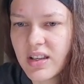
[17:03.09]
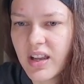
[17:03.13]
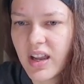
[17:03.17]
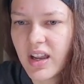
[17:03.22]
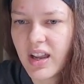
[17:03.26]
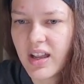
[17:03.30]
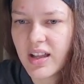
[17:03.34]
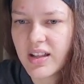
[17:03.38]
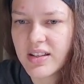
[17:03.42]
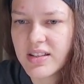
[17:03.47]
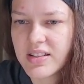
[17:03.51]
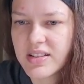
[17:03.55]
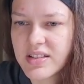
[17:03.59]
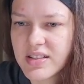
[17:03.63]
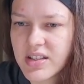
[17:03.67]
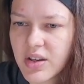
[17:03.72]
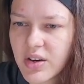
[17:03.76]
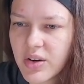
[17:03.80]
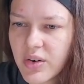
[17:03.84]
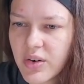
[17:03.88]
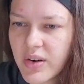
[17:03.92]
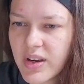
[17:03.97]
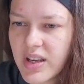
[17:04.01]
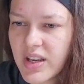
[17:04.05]
And
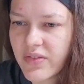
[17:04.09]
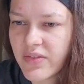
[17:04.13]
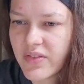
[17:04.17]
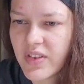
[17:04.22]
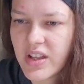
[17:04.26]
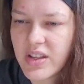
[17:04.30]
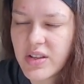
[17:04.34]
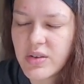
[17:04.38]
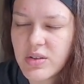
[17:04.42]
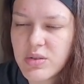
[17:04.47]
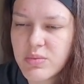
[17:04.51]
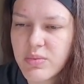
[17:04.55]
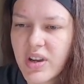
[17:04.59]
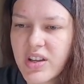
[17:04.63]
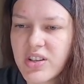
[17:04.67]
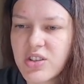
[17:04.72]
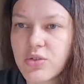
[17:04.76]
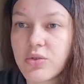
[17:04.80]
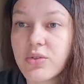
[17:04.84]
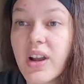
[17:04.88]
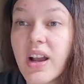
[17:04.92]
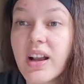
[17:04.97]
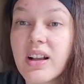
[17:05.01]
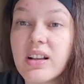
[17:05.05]
so if they use my
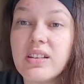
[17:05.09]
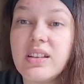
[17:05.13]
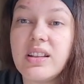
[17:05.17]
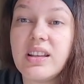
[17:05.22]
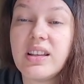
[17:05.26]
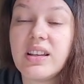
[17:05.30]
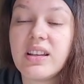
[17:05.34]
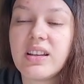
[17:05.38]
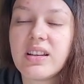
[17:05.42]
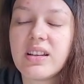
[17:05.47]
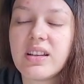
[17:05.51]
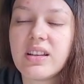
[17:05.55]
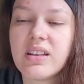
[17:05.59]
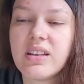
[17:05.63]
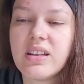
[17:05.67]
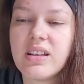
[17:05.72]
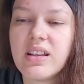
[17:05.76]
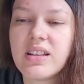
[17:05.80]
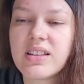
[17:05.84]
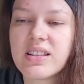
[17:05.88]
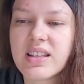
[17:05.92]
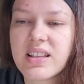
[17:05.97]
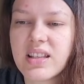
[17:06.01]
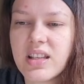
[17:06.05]
direct link,
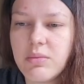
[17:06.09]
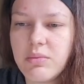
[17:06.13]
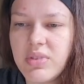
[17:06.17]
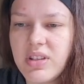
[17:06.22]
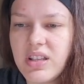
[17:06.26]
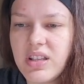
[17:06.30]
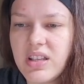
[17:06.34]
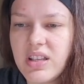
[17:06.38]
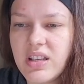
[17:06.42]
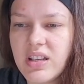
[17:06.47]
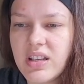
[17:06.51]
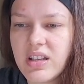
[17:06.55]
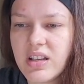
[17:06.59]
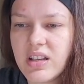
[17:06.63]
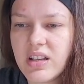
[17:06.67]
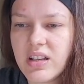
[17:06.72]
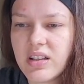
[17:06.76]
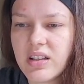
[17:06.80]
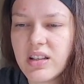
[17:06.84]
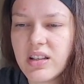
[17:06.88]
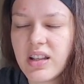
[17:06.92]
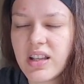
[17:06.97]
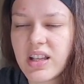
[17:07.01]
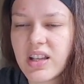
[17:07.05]
it's going to be
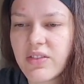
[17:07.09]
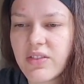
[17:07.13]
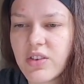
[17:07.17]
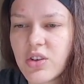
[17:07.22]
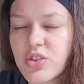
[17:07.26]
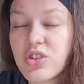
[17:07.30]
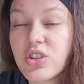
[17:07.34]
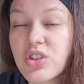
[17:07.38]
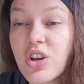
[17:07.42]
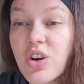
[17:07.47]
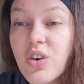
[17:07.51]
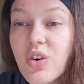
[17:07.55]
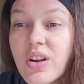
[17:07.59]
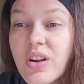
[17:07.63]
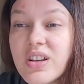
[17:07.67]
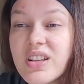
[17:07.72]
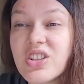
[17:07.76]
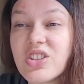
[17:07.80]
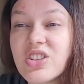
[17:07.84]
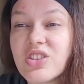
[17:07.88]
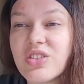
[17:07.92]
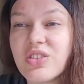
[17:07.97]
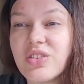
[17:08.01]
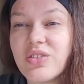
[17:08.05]
like, if there's no
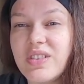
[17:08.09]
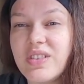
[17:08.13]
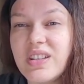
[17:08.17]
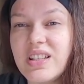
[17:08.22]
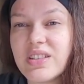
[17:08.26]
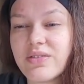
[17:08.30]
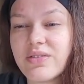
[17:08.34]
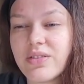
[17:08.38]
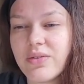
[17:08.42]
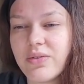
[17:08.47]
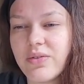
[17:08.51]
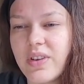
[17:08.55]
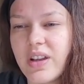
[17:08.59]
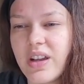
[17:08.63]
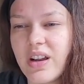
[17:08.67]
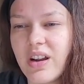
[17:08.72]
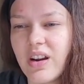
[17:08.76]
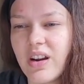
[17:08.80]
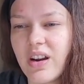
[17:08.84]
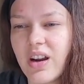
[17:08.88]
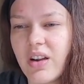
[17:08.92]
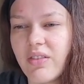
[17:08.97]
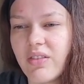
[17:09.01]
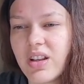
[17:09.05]
additional fees from
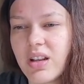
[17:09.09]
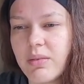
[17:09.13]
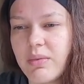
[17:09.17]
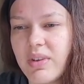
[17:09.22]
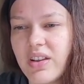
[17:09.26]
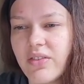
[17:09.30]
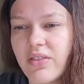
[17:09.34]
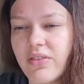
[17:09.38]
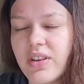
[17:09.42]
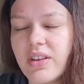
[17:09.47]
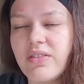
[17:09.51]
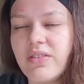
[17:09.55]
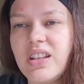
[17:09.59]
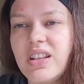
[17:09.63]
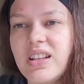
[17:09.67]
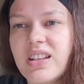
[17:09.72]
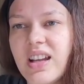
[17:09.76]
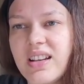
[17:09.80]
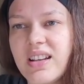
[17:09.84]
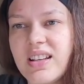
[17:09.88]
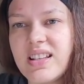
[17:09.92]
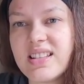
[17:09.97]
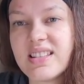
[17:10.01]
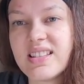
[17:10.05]
Faire, I'm going to make
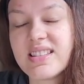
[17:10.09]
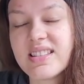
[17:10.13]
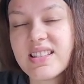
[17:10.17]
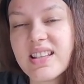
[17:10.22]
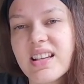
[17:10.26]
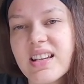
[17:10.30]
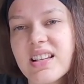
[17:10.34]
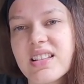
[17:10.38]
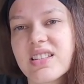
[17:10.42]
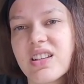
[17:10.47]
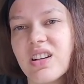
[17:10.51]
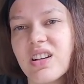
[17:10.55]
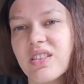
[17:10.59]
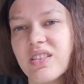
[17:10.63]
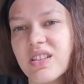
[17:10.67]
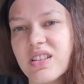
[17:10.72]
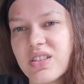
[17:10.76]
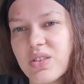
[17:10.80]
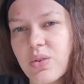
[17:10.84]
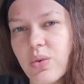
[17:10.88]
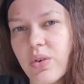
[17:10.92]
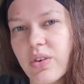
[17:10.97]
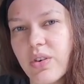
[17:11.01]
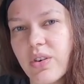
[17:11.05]
$50.96 on this
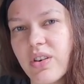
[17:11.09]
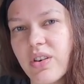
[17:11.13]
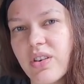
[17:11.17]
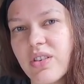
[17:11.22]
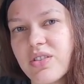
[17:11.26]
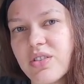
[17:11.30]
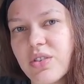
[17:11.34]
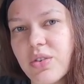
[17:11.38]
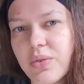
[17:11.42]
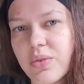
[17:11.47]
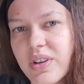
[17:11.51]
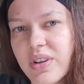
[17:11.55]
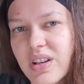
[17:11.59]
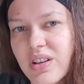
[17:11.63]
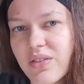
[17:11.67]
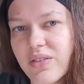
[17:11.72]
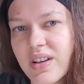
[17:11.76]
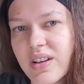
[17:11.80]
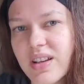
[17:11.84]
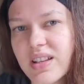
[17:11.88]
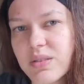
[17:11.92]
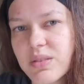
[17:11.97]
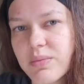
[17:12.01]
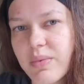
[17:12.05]
order to
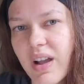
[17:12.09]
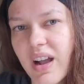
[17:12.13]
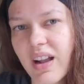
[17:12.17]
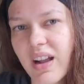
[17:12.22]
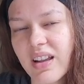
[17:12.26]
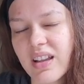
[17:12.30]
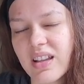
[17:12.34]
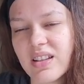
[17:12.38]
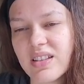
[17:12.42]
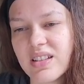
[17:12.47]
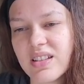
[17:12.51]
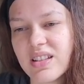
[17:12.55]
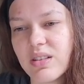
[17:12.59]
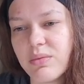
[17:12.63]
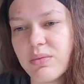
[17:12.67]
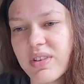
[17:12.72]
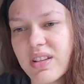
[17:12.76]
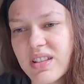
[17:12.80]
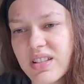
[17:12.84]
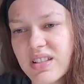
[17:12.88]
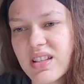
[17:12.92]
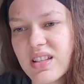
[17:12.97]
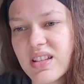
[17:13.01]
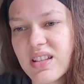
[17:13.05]
reinvest back into the
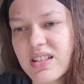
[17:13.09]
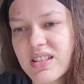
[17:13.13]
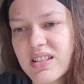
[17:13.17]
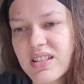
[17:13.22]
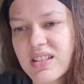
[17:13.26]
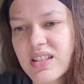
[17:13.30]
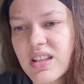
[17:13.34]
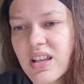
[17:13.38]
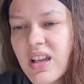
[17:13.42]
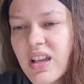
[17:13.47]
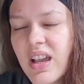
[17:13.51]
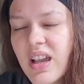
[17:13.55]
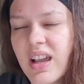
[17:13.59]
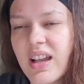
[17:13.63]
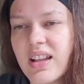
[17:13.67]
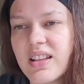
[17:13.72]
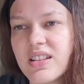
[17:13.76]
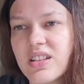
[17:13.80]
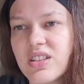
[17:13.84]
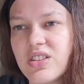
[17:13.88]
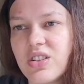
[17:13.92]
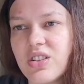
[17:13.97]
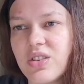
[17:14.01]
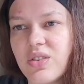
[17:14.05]
business and
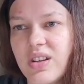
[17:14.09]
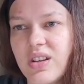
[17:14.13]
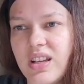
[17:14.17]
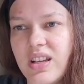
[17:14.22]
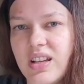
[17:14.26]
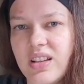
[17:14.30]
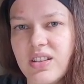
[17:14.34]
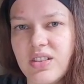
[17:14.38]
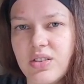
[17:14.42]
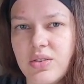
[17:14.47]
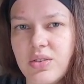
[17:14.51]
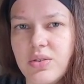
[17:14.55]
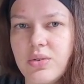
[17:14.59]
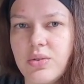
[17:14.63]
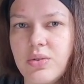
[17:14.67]
to donate to